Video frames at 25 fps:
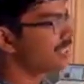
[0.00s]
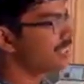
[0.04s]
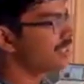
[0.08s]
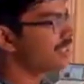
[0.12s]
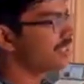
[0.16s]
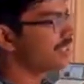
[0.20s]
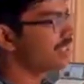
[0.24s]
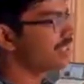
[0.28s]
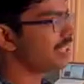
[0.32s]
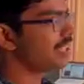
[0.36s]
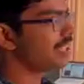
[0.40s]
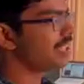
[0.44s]

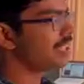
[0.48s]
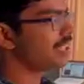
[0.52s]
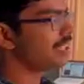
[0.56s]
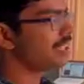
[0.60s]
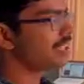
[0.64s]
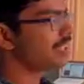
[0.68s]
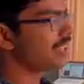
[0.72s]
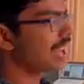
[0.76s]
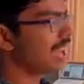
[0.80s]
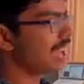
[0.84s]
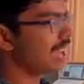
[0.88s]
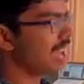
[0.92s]
the
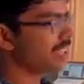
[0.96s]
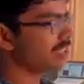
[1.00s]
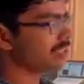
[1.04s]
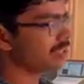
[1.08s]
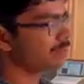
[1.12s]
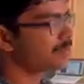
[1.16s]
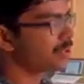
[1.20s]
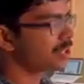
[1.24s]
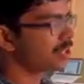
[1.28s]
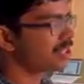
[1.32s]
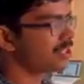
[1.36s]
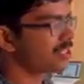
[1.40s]

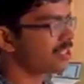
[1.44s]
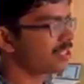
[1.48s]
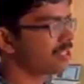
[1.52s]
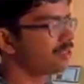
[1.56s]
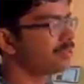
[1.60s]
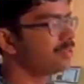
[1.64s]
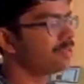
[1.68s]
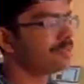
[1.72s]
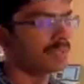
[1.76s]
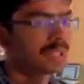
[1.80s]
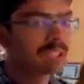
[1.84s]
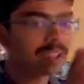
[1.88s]
experts
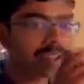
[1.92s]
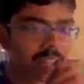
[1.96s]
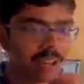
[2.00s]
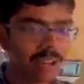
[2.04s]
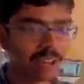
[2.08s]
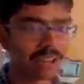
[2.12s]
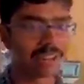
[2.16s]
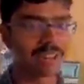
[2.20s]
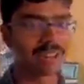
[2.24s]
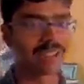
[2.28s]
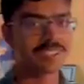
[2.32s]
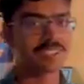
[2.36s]
who built
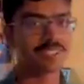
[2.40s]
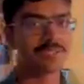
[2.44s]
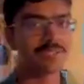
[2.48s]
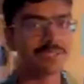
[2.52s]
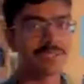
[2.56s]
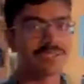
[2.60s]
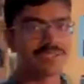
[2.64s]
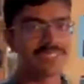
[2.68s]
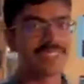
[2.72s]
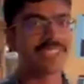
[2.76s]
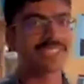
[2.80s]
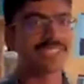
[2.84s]
all these
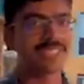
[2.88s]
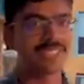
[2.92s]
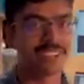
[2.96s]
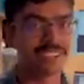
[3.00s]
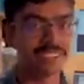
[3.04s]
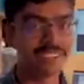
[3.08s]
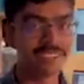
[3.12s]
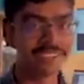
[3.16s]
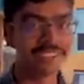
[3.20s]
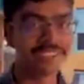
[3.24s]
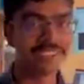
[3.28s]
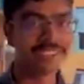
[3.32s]
Google
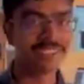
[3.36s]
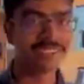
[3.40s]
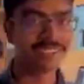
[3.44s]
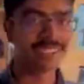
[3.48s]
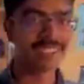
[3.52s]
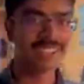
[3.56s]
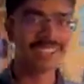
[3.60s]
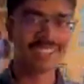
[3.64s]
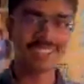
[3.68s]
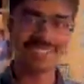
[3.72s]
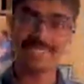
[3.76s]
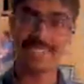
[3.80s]
technologies,
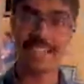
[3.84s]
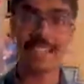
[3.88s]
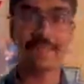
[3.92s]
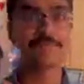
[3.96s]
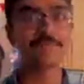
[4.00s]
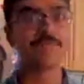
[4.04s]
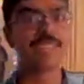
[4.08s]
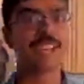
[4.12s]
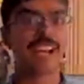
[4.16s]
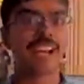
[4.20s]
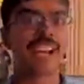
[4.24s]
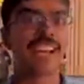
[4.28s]
like
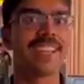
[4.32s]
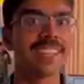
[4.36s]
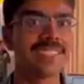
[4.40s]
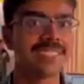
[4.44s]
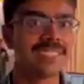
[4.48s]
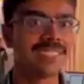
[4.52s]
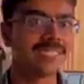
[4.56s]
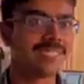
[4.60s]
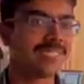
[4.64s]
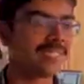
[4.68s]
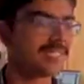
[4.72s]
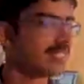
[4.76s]
behind the
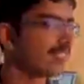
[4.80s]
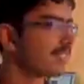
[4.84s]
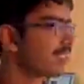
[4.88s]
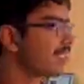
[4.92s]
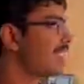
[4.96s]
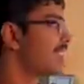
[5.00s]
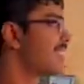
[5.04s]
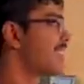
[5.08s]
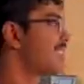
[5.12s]
scenes.